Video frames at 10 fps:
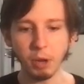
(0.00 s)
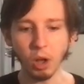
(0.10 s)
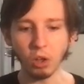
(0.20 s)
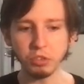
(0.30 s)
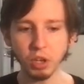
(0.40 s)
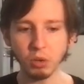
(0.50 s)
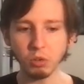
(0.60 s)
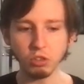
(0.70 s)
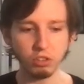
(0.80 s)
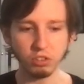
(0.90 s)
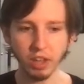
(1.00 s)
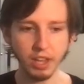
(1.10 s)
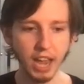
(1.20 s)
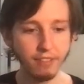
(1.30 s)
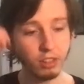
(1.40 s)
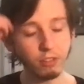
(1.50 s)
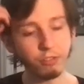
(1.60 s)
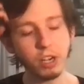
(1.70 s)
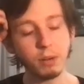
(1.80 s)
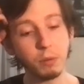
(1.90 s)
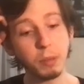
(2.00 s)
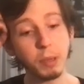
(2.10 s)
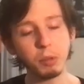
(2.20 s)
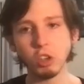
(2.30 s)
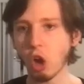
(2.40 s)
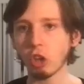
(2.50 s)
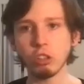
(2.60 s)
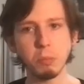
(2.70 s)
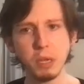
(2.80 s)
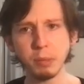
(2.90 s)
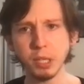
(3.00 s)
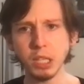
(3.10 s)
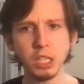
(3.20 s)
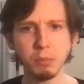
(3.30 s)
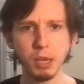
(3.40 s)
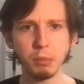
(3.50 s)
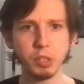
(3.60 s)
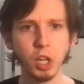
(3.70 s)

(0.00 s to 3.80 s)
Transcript: But also just like having the freedom to be able to talk to people and to be able to